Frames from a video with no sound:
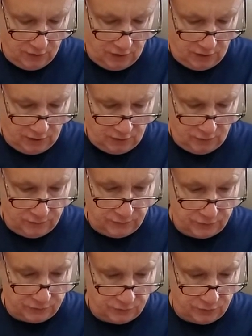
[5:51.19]
And I don't
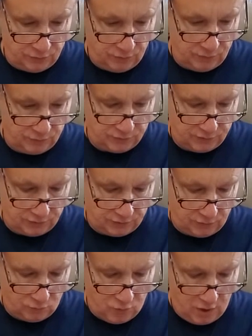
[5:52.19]
think they're going to be
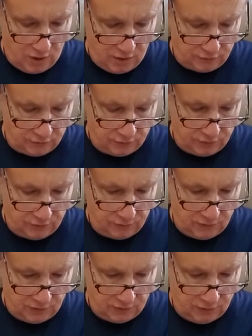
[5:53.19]
particularly wild or
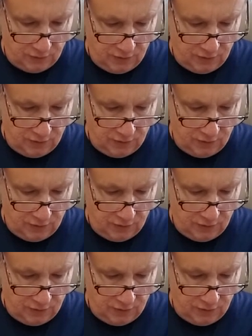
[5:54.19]
anything.